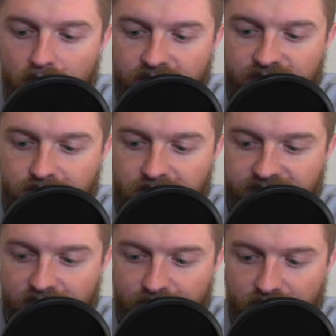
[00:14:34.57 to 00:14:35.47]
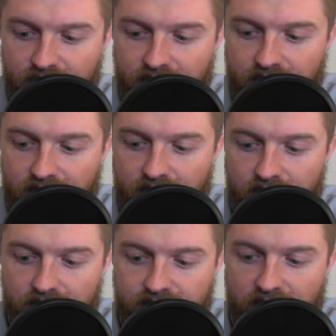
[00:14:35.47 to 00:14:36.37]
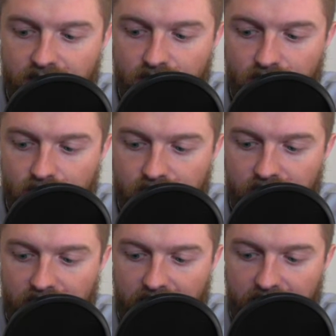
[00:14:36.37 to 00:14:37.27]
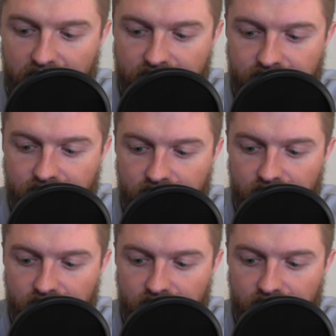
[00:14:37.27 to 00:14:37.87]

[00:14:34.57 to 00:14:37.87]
Specifically, take a look at